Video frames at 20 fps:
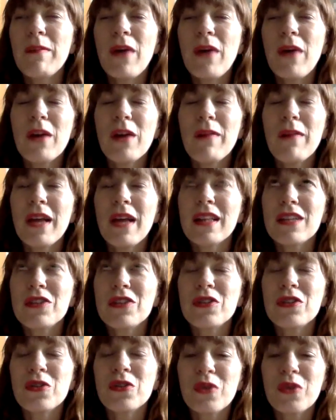part about the
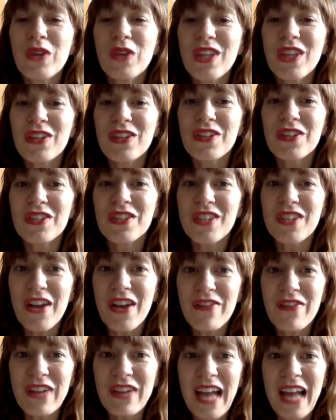storing their
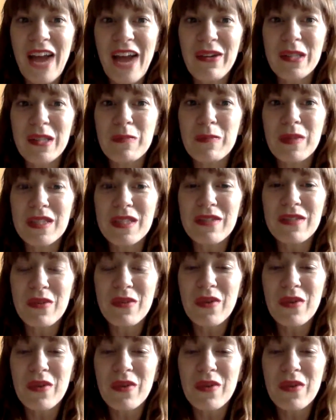stuff and how expensive it